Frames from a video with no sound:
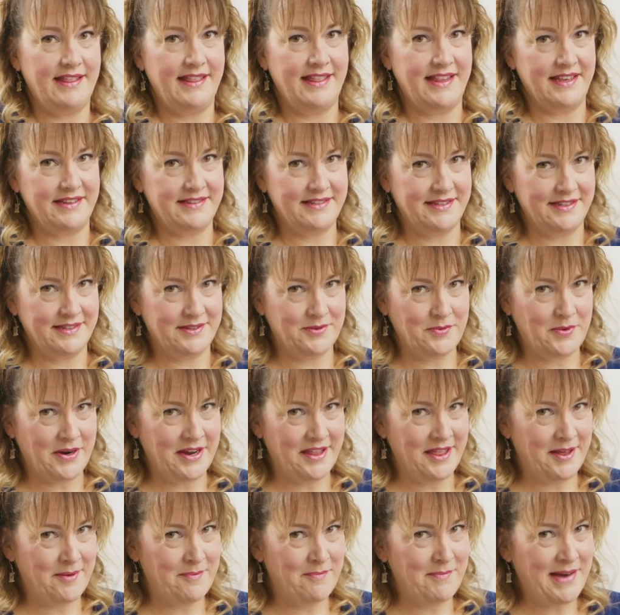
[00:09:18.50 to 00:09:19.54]
this is
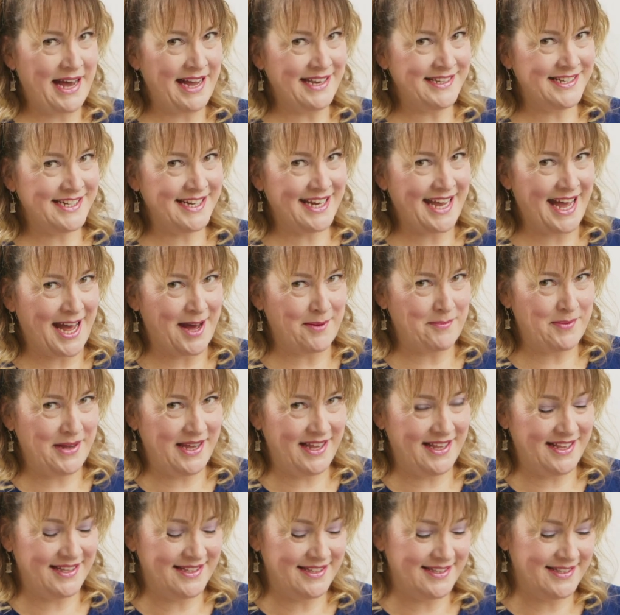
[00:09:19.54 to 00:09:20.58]
where the magic
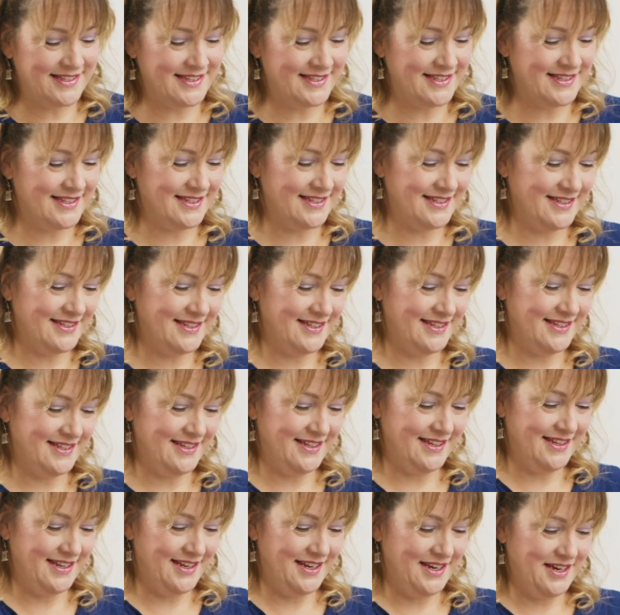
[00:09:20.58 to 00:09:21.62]
happens.
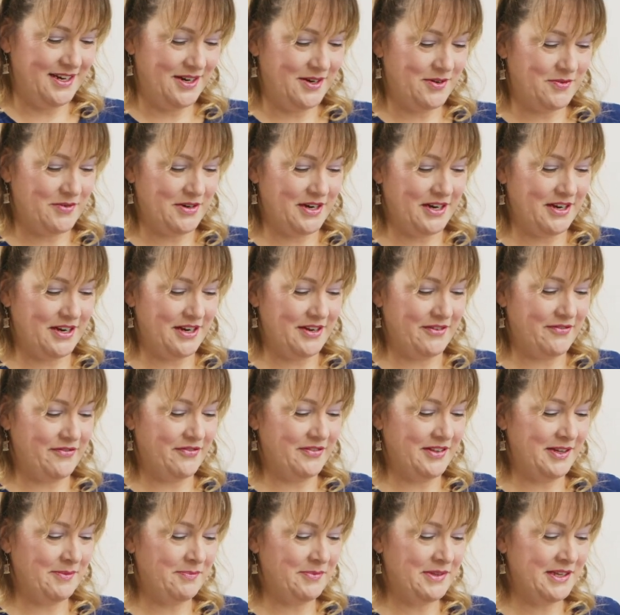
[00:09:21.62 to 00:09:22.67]
We're going to
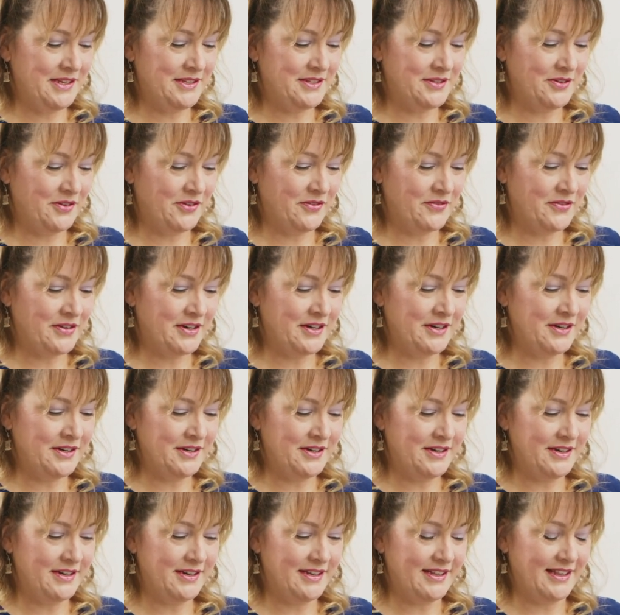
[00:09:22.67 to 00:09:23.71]
flip this over
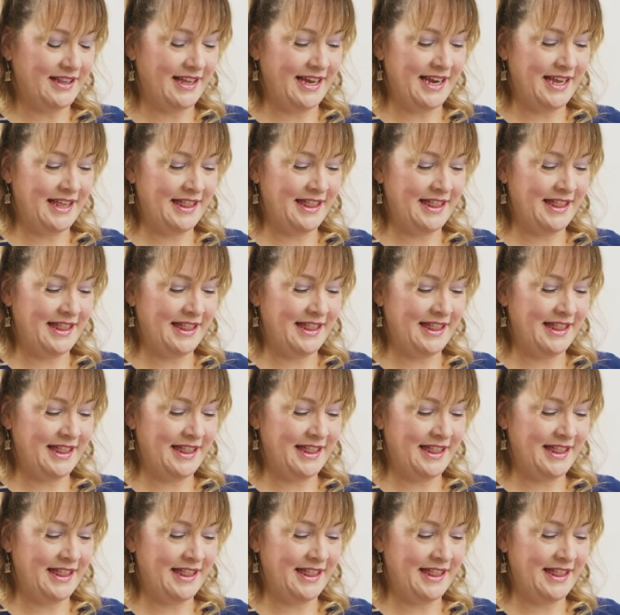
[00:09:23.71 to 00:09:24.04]
like